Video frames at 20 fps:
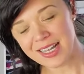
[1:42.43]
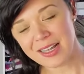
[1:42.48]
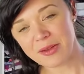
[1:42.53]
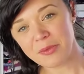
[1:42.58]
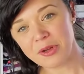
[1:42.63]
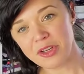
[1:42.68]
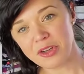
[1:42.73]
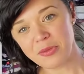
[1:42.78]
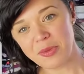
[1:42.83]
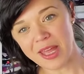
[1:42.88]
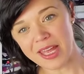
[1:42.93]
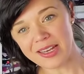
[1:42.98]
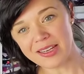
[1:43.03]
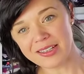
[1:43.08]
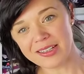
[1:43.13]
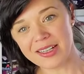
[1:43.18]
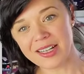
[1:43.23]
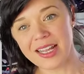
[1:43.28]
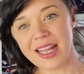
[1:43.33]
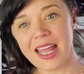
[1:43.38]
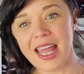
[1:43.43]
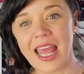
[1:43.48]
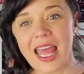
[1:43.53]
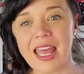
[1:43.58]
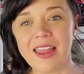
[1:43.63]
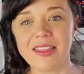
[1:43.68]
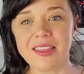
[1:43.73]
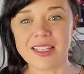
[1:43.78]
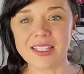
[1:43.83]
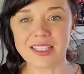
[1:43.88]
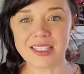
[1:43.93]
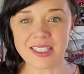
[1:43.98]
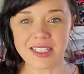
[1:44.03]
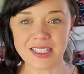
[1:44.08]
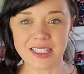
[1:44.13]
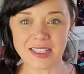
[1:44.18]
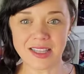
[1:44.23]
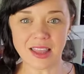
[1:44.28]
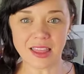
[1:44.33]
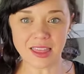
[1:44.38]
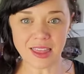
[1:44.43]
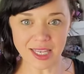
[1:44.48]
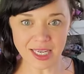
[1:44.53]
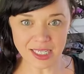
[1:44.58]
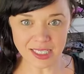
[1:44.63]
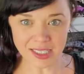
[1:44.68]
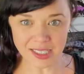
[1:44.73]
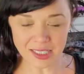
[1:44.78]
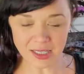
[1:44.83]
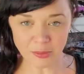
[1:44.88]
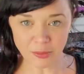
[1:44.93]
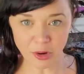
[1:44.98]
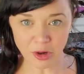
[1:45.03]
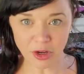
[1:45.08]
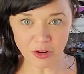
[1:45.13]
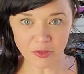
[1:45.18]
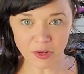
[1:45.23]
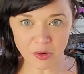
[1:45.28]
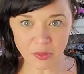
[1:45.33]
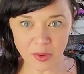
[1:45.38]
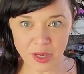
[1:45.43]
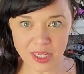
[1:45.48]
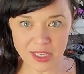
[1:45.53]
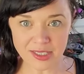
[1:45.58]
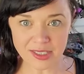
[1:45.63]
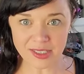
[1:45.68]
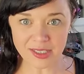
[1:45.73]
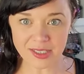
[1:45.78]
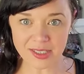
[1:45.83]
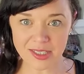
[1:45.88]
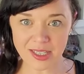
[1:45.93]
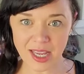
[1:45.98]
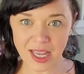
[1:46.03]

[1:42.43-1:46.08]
when you bend. And this is the thinnest part of your waist,